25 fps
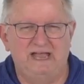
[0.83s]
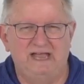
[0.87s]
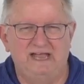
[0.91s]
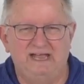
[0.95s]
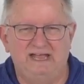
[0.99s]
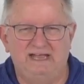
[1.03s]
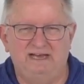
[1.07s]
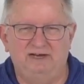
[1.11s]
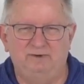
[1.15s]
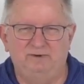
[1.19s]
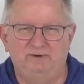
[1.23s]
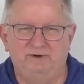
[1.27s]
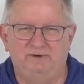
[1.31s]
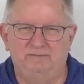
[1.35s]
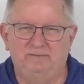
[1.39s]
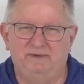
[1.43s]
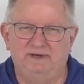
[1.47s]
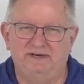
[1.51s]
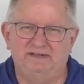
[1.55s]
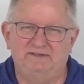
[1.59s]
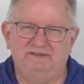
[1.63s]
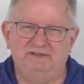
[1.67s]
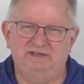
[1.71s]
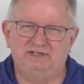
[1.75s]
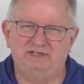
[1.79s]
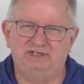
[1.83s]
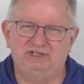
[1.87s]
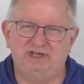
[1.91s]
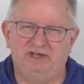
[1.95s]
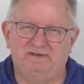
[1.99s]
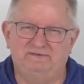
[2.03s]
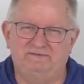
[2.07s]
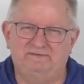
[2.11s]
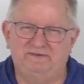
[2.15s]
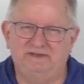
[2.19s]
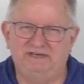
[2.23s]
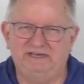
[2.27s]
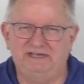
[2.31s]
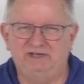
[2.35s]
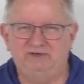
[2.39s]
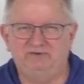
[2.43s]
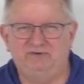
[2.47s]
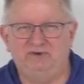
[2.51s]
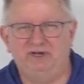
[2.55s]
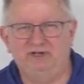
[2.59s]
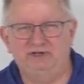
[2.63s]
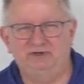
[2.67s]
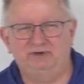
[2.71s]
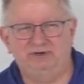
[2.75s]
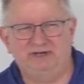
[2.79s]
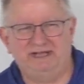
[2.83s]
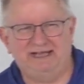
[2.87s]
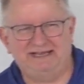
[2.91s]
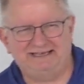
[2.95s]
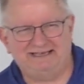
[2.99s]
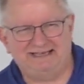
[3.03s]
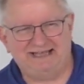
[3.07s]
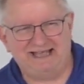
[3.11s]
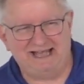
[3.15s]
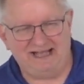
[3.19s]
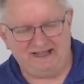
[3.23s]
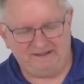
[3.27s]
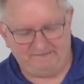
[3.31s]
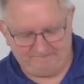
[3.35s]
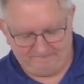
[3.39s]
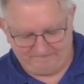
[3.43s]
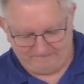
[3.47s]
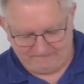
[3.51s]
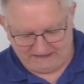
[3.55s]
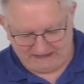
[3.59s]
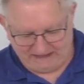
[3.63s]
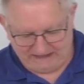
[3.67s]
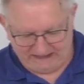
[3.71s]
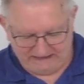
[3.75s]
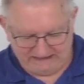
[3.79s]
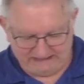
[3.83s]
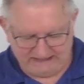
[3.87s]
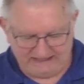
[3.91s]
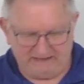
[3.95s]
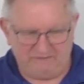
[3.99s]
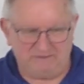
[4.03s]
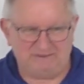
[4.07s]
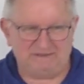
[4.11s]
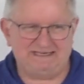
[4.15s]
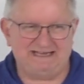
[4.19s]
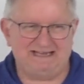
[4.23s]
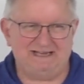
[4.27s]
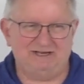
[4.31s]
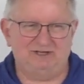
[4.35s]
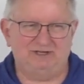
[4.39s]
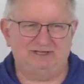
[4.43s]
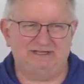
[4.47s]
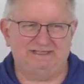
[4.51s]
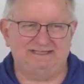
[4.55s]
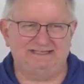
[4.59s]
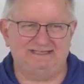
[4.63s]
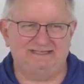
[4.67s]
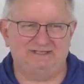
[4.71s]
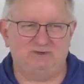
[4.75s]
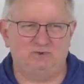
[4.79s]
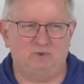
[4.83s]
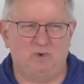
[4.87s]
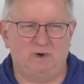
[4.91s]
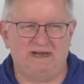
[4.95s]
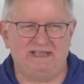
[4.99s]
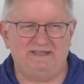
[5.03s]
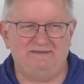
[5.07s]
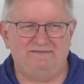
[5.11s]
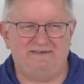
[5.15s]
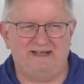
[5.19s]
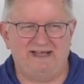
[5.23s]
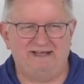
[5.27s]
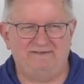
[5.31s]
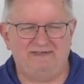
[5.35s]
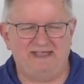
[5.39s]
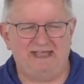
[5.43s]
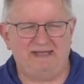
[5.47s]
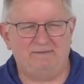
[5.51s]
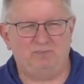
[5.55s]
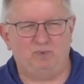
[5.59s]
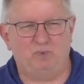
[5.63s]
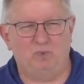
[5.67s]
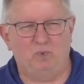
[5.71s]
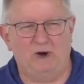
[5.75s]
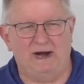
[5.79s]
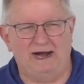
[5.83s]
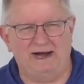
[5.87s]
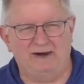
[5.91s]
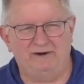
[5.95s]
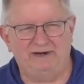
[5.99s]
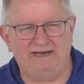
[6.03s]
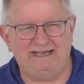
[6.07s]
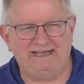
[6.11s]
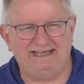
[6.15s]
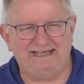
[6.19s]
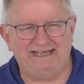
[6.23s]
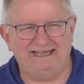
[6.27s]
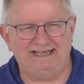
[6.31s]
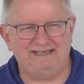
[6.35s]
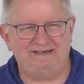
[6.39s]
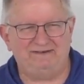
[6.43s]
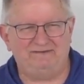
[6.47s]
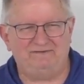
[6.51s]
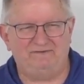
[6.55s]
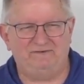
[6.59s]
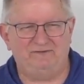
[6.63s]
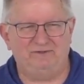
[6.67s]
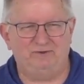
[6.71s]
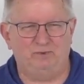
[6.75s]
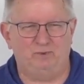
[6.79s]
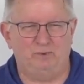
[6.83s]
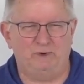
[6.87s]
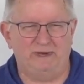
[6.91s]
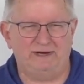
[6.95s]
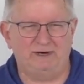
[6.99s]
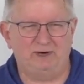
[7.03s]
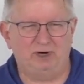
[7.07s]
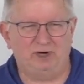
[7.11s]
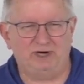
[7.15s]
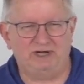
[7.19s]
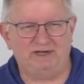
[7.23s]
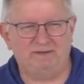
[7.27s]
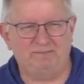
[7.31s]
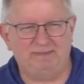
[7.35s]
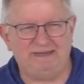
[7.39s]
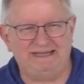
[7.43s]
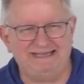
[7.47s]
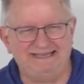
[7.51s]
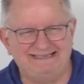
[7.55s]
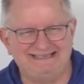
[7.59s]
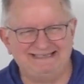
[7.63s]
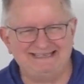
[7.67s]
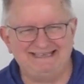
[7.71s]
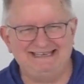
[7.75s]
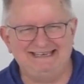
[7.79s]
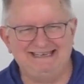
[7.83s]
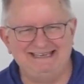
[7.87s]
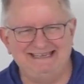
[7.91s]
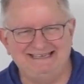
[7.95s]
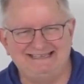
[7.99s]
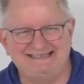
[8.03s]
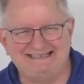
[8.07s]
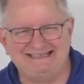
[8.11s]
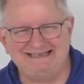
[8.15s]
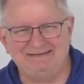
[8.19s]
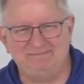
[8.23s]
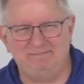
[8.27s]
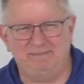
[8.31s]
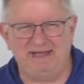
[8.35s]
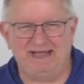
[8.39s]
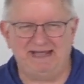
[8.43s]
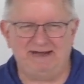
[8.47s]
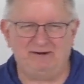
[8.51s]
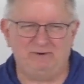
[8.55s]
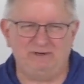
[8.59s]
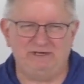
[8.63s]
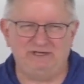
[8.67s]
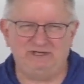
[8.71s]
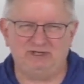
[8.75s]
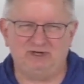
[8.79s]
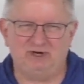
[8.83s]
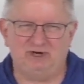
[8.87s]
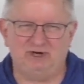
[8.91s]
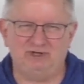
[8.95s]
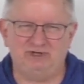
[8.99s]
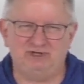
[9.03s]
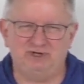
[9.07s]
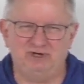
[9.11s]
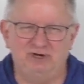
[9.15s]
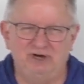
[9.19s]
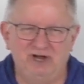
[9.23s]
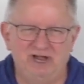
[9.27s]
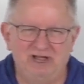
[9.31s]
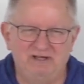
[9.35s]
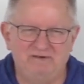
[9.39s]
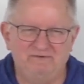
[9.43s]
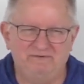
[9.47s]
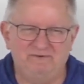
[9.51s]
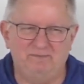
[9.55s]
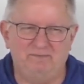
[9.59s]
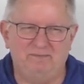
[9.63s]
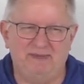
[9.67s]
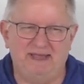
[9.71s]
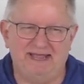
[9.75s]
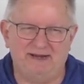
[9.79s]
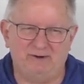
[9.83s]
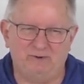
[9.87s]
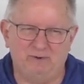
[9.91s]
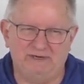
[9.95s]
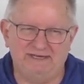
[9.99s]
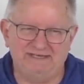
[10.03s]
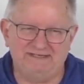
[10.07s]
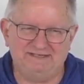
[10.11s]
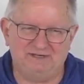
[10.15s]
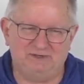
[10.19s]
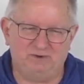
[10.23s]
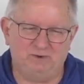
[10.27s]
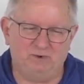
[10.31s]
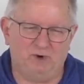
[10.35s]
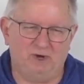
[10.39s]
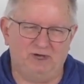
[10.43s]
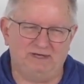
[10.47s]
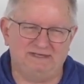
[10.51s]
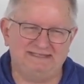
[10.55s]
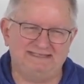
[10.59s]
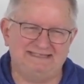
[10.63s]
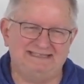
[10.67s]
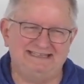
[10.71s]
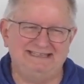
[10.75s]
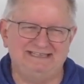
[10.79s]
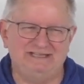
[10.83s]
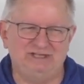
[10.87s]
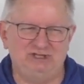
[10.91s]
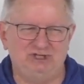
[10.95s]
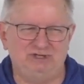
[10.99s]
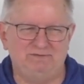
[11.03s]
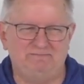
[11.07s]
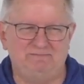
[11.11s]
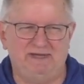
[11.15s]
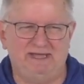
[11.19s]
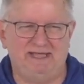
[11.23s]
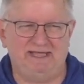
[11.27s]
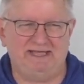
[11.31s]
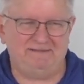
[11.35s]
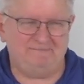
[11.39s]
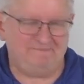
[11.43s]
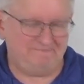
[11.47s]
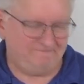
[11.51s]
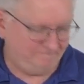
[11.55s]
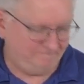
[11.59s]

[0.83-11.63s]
Hello everybody, this is Jeff at e Trailer dot com. Today we're going to take a look at this twenty-five amp wiring kit for the Redarc B C D C battery charger for batteries across the engine bay.